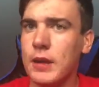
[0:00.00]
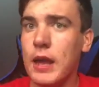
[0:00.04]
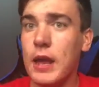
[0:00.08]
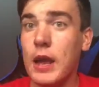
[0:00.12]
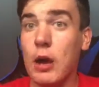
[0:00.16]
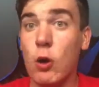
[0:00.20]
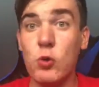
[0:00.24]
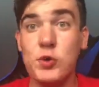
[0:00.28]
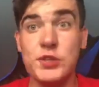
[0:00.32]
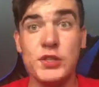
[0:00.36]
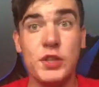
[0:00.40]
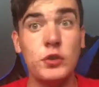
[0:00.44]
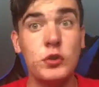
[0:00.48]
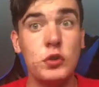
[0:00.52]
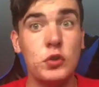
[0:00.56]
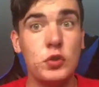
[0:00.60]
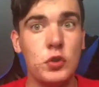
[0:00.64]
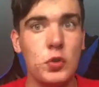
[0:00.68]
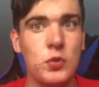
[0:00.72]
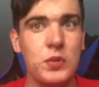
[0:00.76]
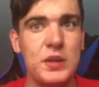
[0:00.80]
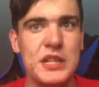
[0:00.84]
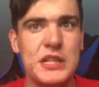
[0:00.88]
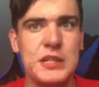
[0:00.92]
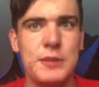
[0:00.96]
Also, you
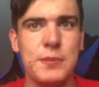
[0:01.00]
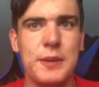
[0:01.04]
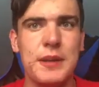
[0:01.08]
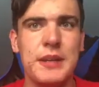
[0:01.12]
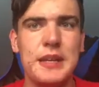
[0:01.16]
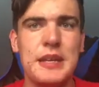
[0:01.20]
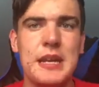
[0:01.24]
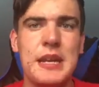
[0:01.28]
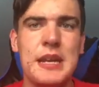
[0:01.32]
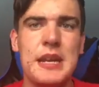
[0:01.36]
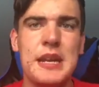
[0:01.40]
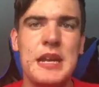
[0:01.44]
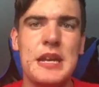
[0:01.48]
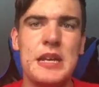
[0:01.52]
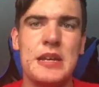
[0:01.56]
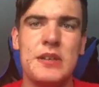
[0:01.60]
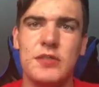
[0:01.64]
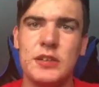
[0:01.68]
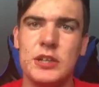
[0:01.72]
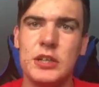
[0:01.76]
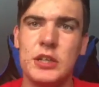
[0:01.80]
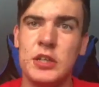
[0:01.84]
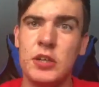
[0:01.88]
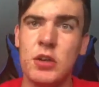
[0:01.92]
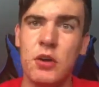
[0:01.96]
do need to be in
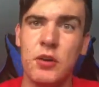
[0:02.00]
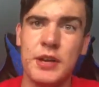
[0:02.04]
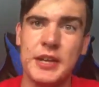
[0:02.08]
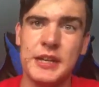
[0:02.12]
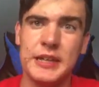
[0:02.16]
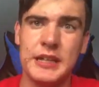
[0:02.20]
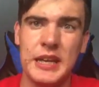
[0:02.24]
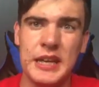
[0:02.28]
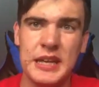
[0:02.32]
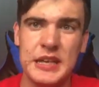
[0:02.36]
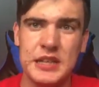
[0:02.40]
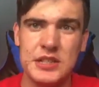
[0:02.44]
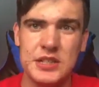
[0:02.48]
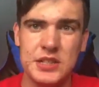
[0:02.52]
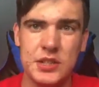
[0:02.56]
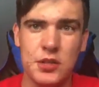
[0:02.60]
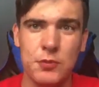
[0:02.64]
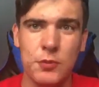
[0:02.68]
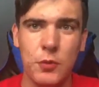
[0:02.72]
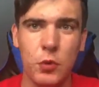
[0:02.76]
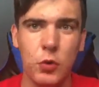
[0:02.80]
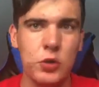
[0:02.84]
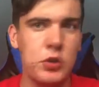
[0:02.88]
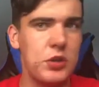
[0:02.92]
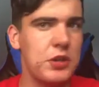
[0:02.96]
either the United
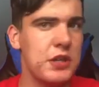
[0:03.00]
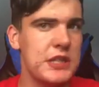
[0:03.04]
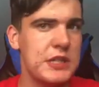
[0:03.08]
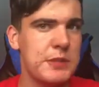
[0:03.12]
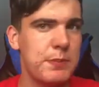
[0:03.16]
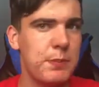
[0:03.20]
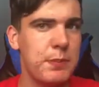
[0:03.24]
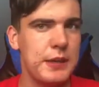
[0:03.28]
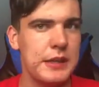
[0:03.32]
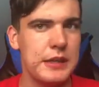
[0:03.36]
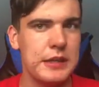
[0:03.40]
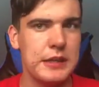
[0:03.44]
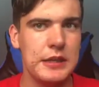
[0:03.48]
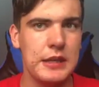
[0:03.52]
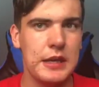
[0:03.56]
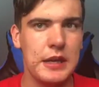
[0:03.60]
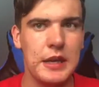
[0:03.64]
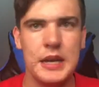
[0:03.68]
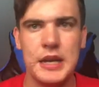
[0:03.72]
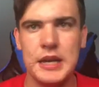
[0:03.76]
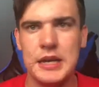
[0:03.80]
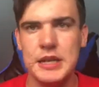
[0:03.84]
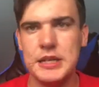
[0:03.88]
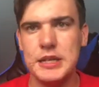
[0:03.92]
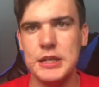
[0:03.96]
Kingdom or you need to be
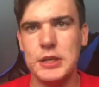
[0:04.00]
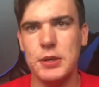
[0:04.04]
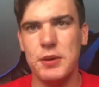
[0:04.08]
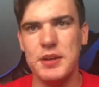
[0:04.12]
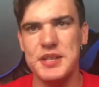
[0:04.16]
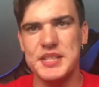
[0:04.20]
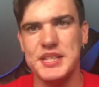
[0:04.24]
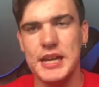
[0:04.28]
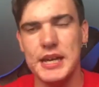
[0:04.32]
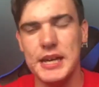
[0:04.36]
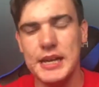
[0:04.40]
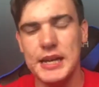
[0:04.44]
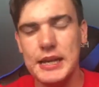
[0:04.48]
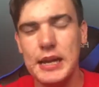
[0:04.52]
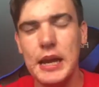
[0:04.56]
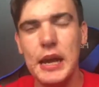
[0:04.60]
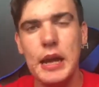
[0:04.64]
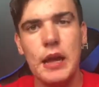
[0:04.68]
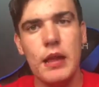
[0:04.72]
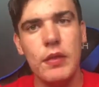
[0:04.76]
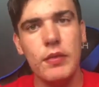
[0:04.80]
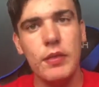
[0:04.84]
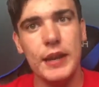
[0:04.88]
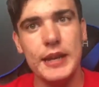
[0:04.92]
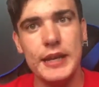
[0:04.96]
in the USA.
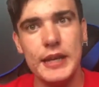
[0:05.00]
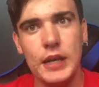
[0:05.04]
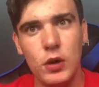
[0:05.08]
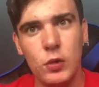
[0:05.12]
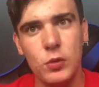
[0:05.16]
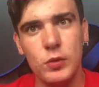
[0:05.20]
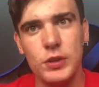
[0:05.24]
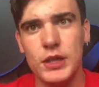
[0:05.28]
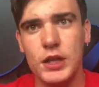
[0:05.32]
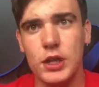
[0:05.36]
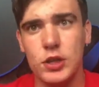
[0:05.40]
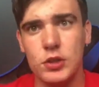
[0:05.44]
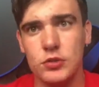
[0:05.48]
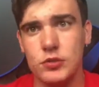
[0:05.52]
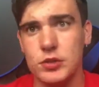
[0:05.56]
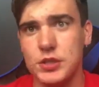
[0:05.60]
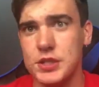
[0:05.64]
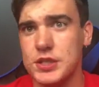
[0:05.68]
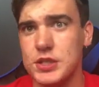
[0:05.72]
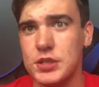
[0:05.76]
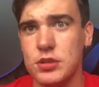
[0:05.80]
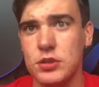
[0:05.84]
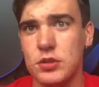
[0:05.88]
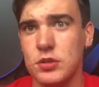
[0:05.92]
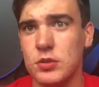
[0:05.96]
They're the only
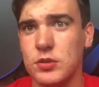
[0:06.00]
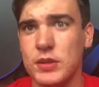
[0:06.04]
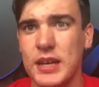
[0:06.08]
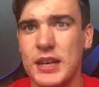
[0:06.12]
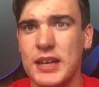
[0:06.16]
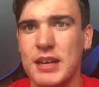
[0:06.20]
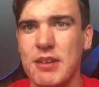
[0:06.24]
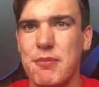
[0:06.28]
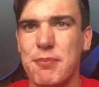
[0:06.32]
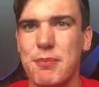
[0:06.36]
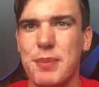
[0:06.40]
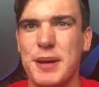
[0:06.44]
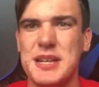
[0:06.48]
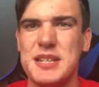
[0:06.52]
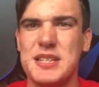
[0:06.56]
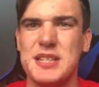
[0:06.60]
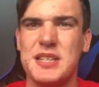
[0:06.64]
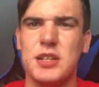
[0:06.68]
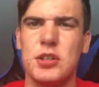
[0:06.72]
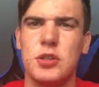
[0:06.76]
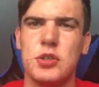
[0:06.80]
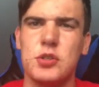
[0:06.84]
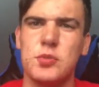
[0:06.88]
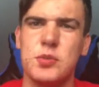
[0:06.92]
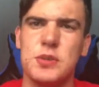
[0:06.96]
countries that do get given beta
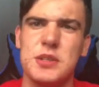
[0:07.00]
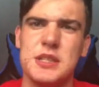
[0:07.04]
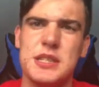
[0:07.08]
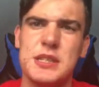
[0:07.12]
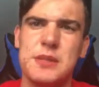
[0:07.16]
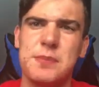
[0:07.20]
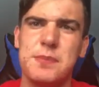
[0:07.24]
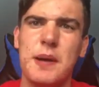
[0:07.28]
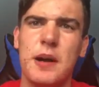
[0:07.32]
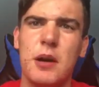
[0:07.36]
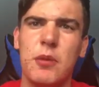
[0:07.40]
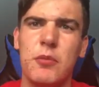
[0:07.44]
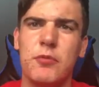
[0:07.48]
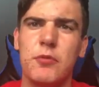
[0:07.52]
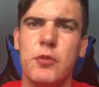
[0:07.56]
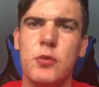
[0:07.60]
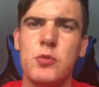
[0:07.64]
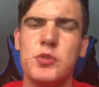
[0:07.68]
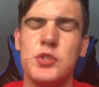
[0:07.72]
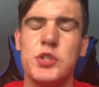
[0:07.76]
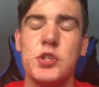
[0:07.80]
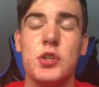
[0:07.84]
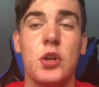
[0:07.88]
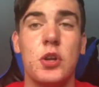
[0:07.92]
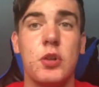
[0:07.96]
codes, which is a bit
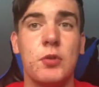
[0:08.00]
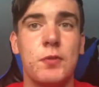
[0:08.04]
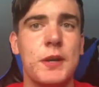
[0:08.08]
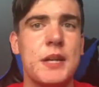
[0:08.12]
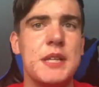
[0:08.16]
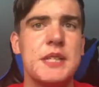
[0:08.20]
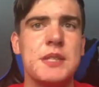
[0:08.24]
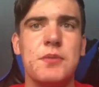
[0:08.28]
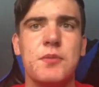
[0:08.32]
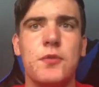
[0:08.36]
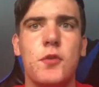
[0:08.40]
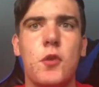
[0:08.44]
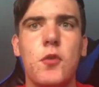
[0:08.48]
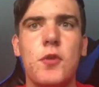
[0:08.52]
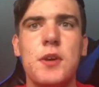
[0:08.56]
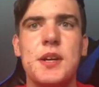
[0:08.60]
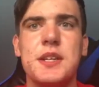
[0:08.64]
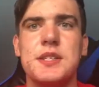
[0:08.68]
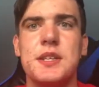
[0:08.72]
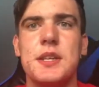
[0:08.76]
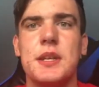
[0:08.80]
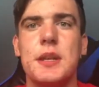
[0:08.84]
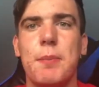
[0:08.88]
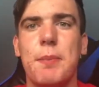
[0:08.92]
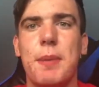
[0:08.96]
unfortunate. The reason for it
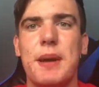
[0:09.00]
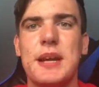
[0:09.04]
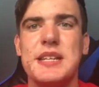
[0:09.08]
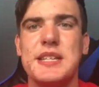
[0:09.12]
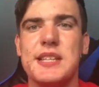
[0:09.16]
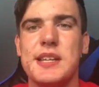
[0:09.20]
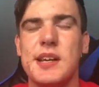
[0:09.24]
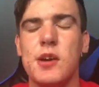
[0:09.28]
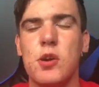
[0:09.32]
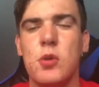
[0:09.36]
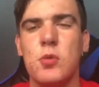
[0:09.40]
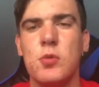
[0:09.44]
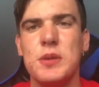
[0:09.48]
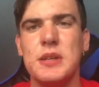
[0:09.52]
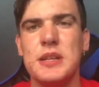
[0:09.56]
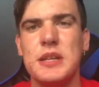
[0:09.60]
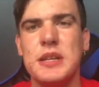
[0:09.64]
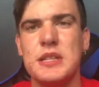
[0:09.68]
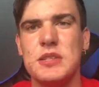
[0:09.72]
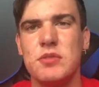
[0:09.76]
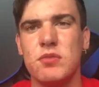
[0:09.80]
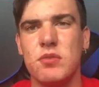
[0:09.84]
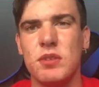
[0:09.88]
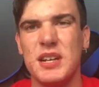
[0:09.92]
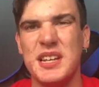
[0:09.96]
is that the beta only
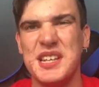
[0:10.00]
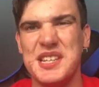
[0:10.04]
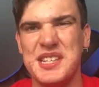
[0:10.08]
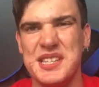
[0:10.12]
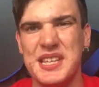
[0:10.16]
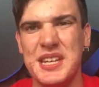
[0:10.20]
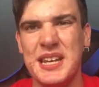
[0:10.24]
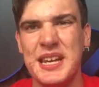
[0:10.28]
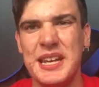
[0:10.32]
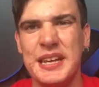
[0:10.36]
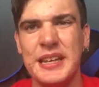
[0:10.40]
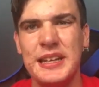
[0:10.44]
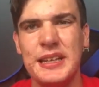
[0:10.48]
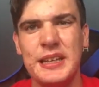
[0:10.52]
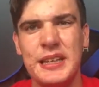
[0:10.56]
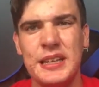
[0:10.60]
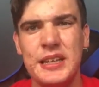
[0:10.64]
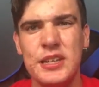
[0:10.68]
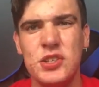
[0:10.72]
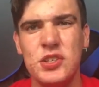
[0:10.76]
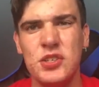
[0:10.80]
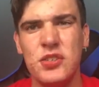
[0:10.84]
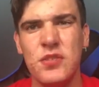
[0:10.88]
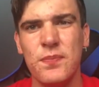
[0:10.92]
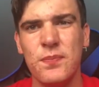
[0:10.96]
is released in
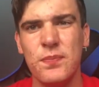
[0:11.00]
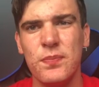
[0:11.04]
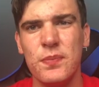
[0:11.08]
English.